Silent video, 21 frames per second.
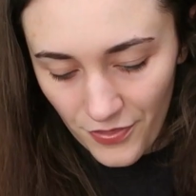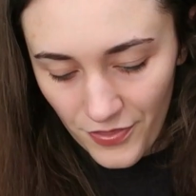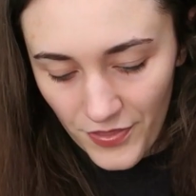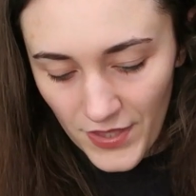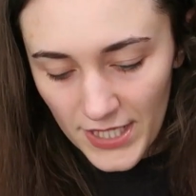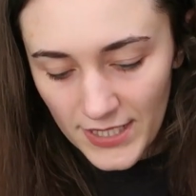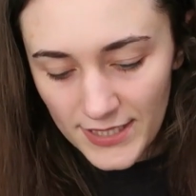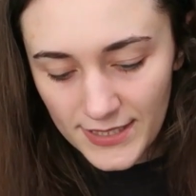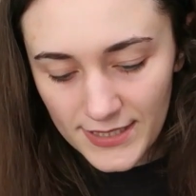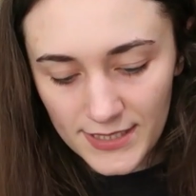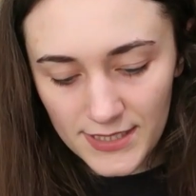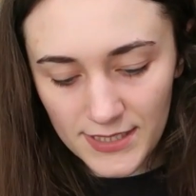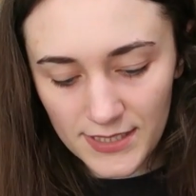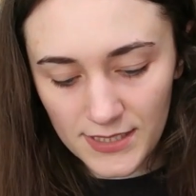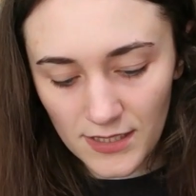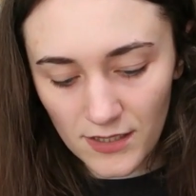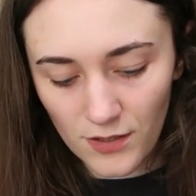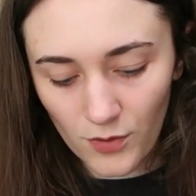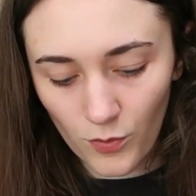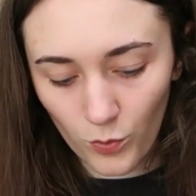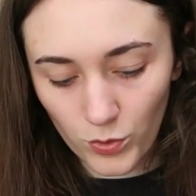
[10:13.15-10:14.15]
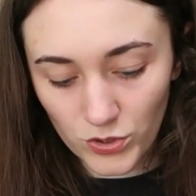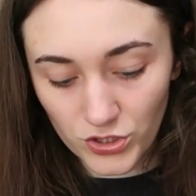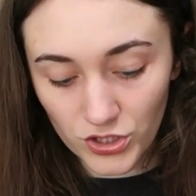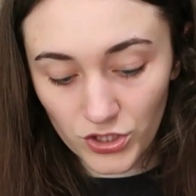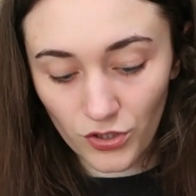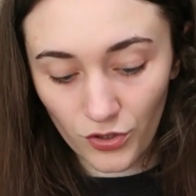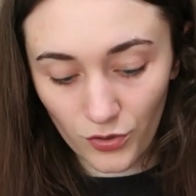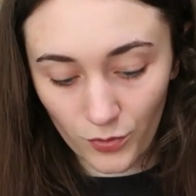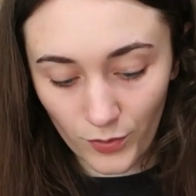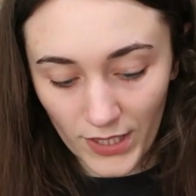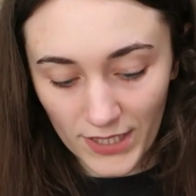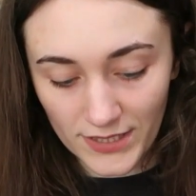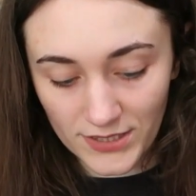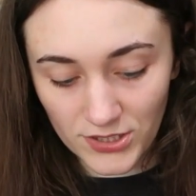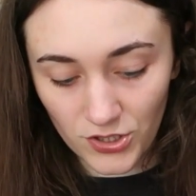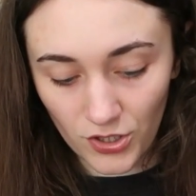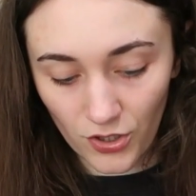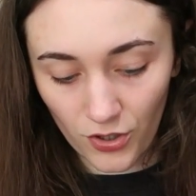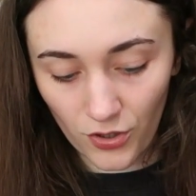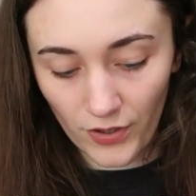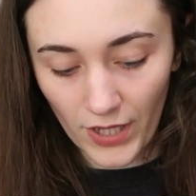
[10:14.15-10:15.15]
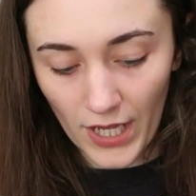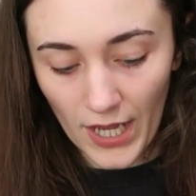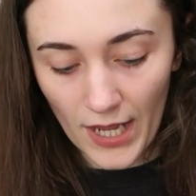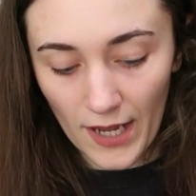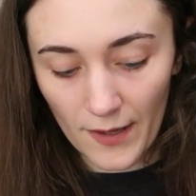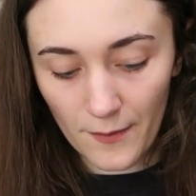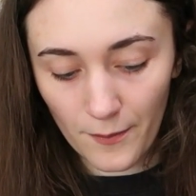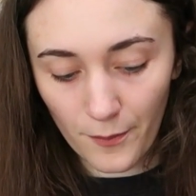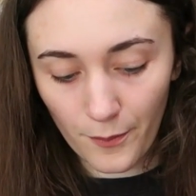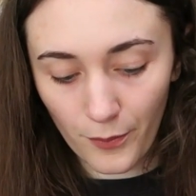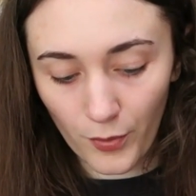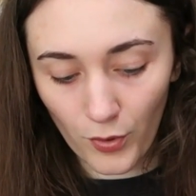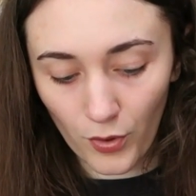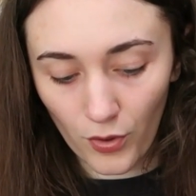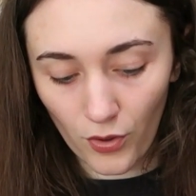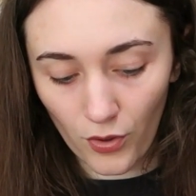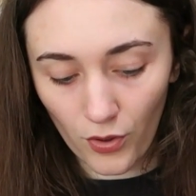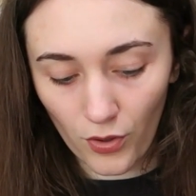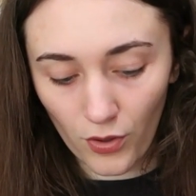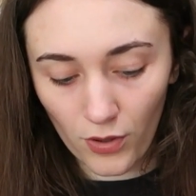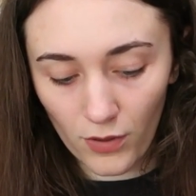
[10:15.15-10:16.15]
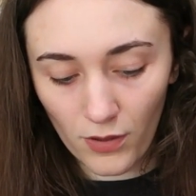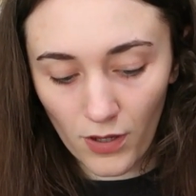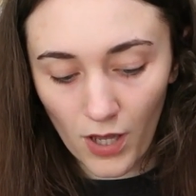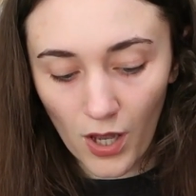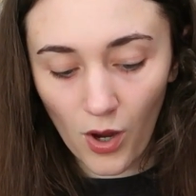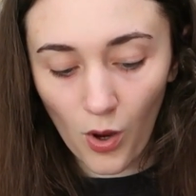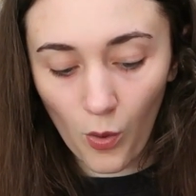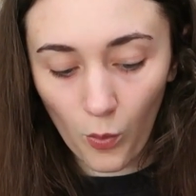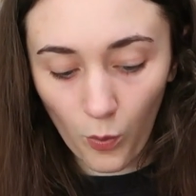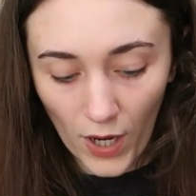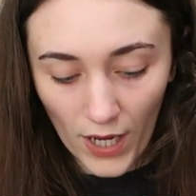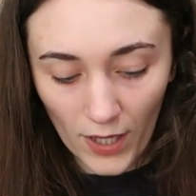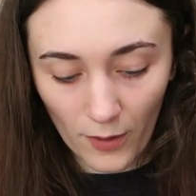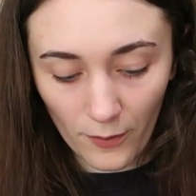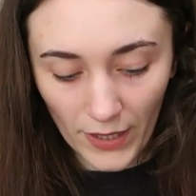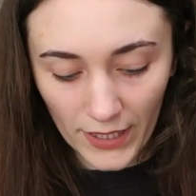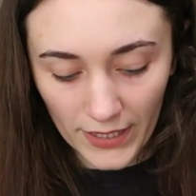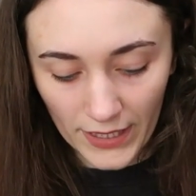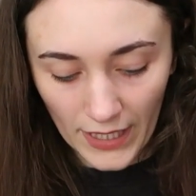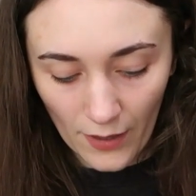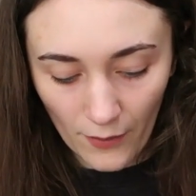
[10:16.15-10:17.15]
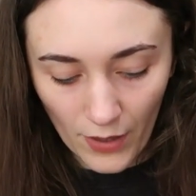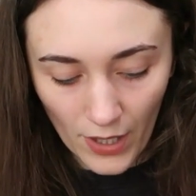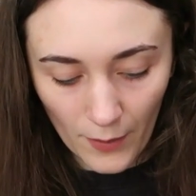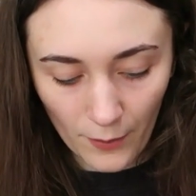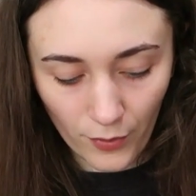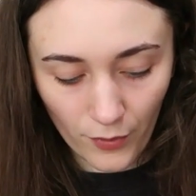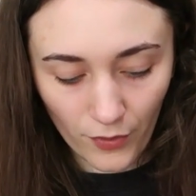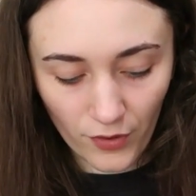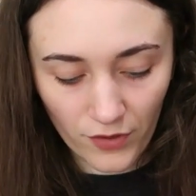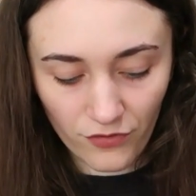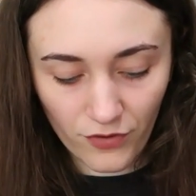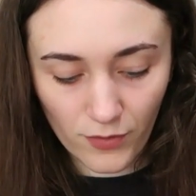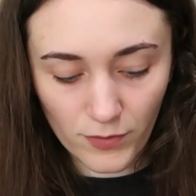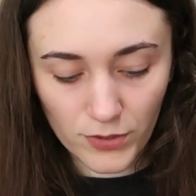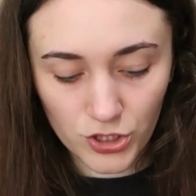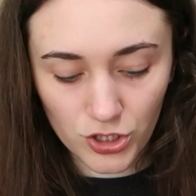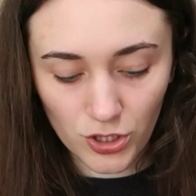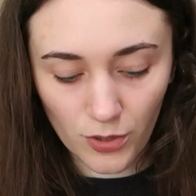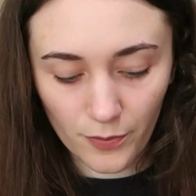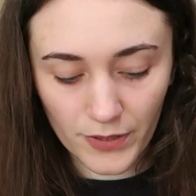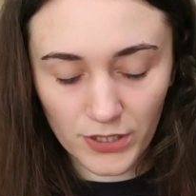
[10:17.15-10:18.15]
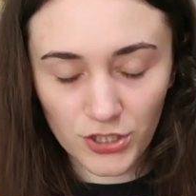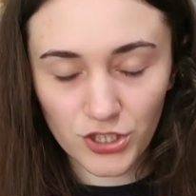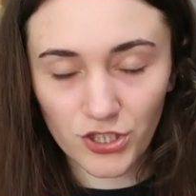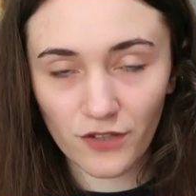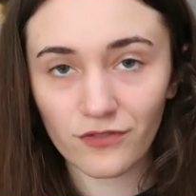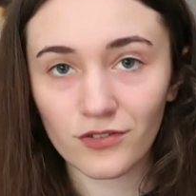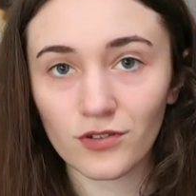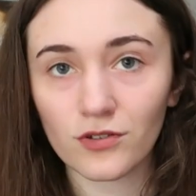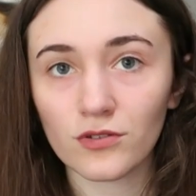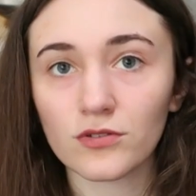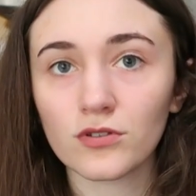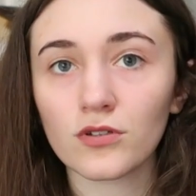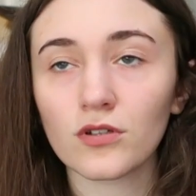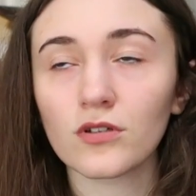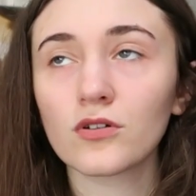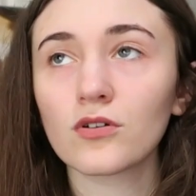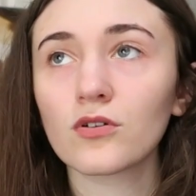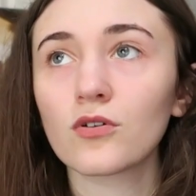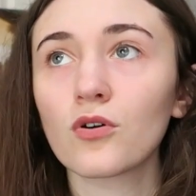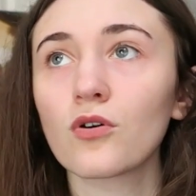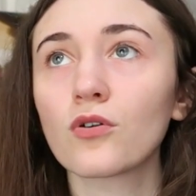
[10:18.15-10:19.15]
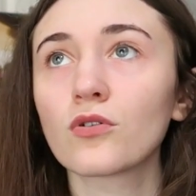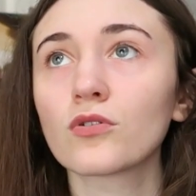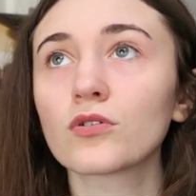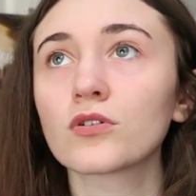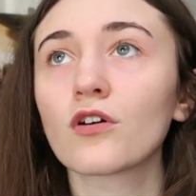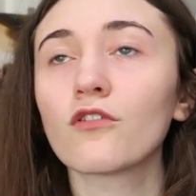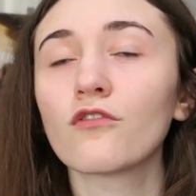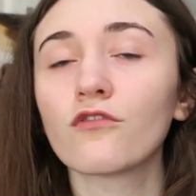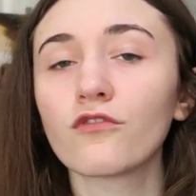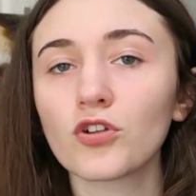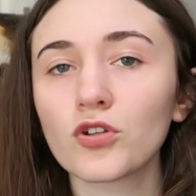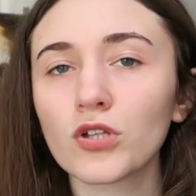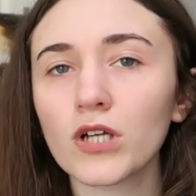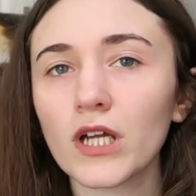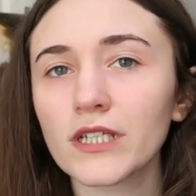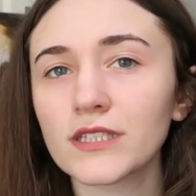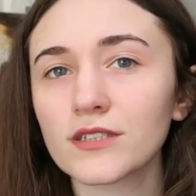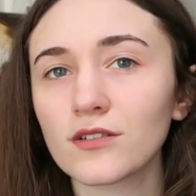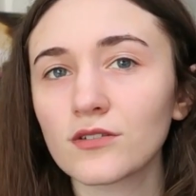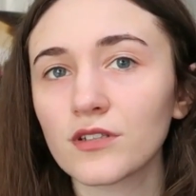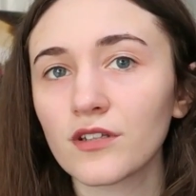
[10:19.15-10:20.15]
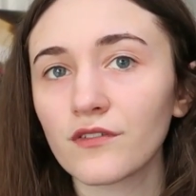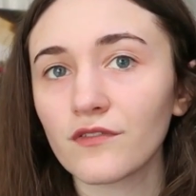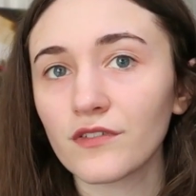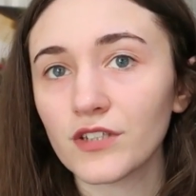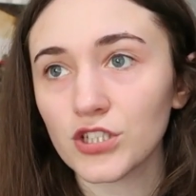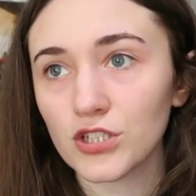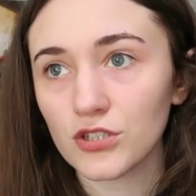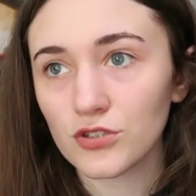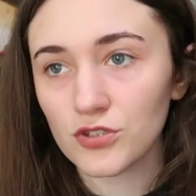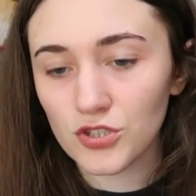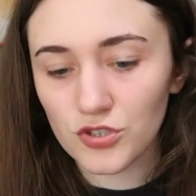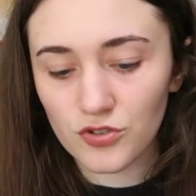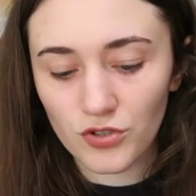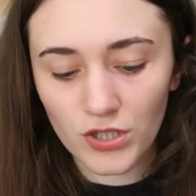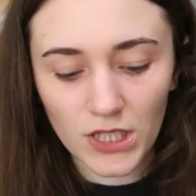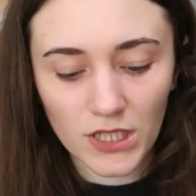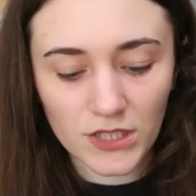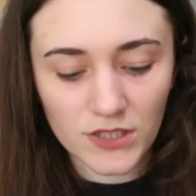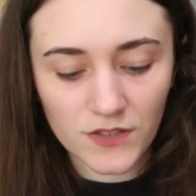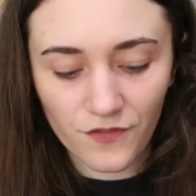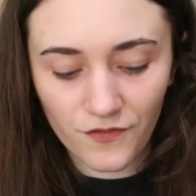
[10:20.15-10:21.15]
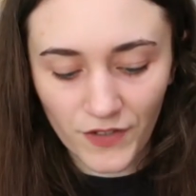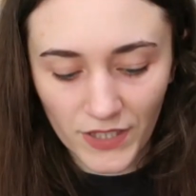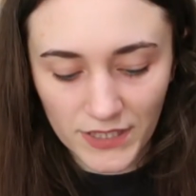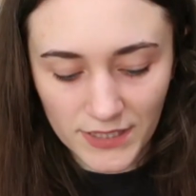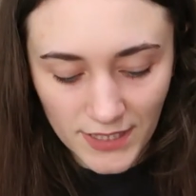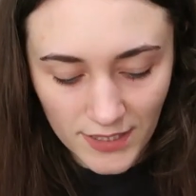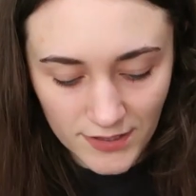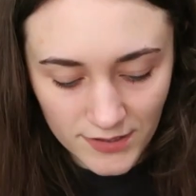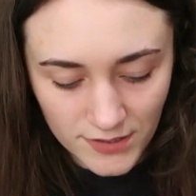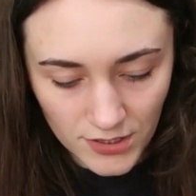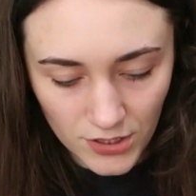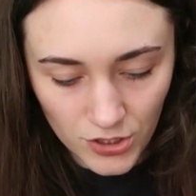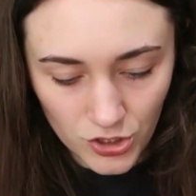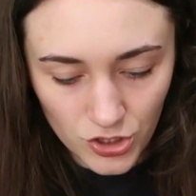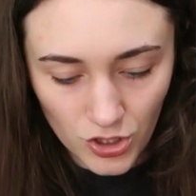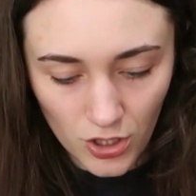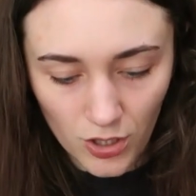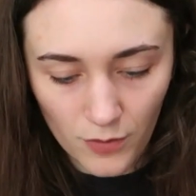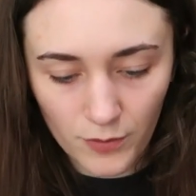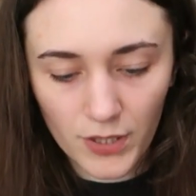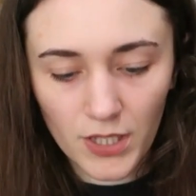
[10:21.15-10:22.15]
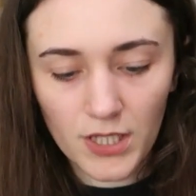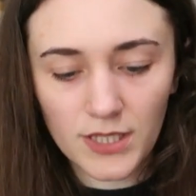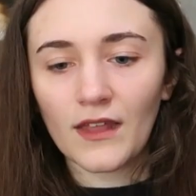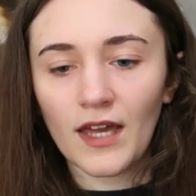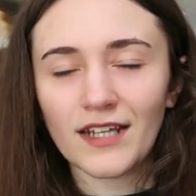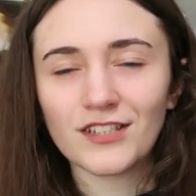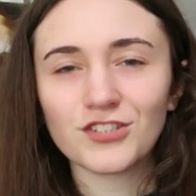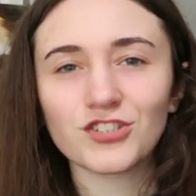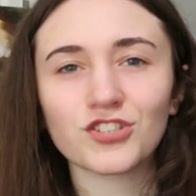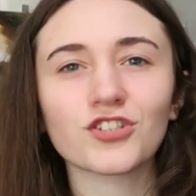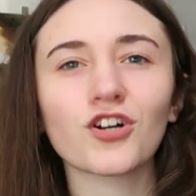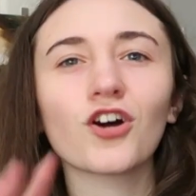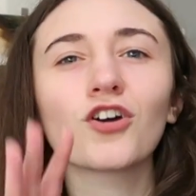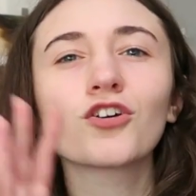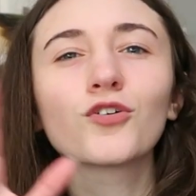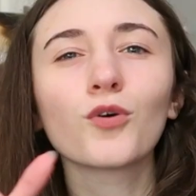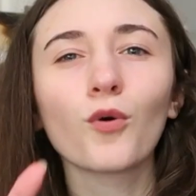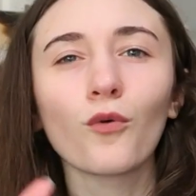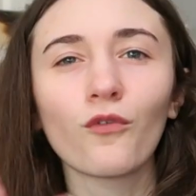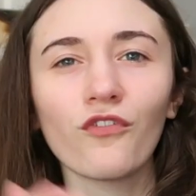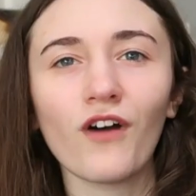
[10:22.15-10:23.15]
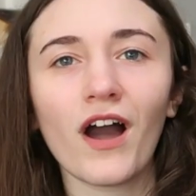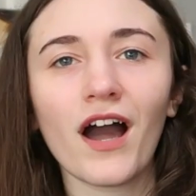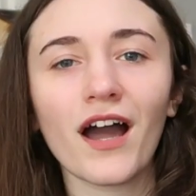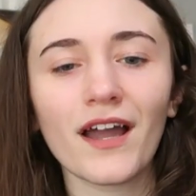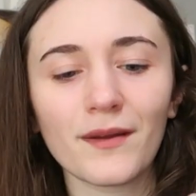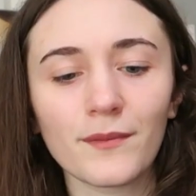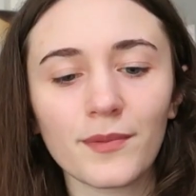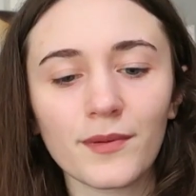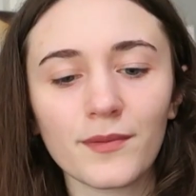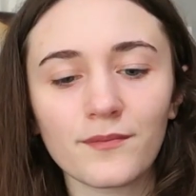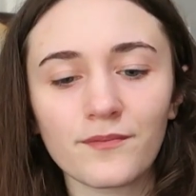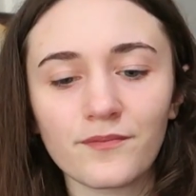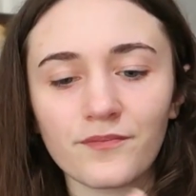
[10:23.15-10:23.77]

This was another waistcoat that I bought a while back now. I bought it from a shop in Sheffield called Vulgar. It's on Division Street. It's a fantastic shop and it's just got a cool vibe.